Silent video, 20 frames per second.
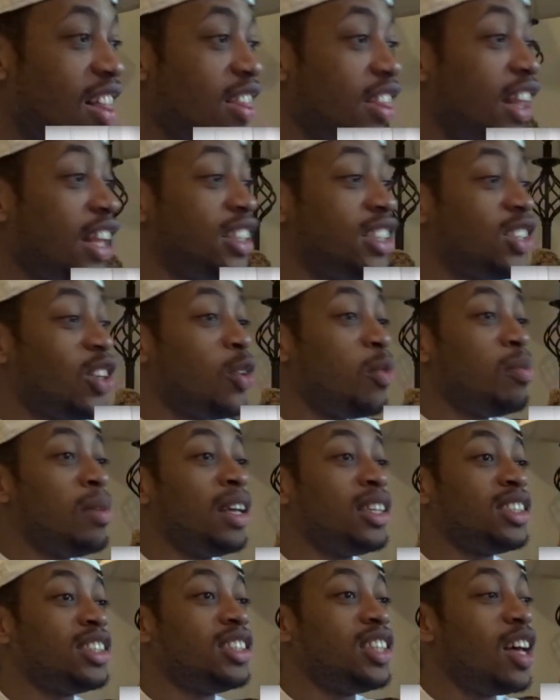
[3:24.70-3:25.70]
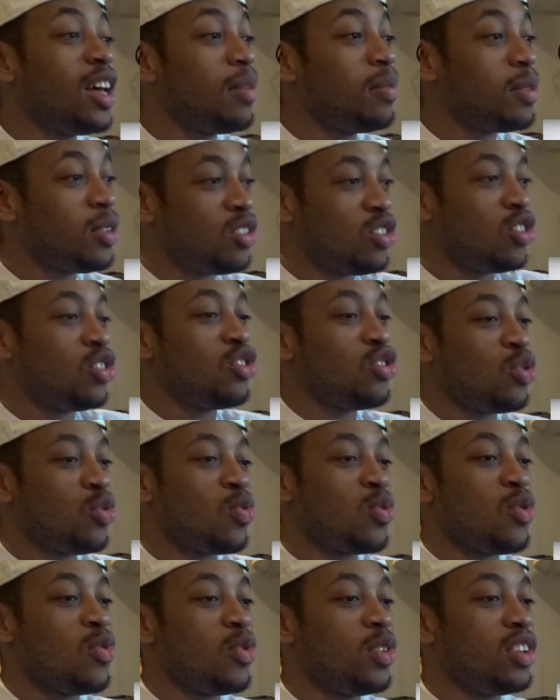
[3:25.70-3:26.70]
That's so messed up. You're
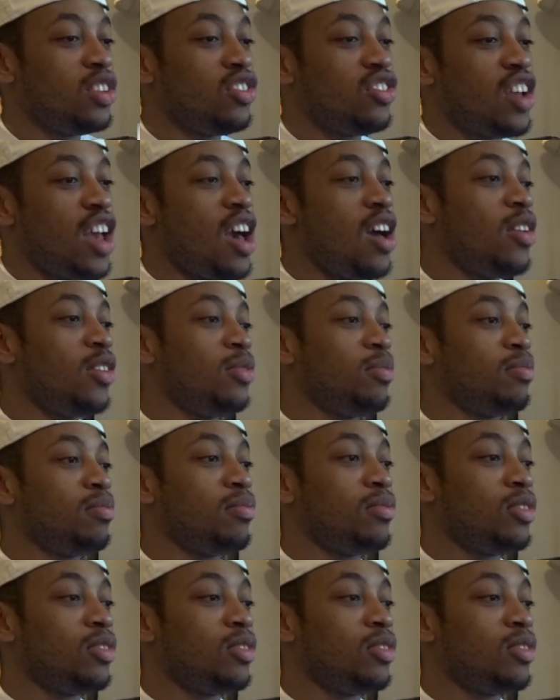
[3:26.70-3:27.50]
ruining child...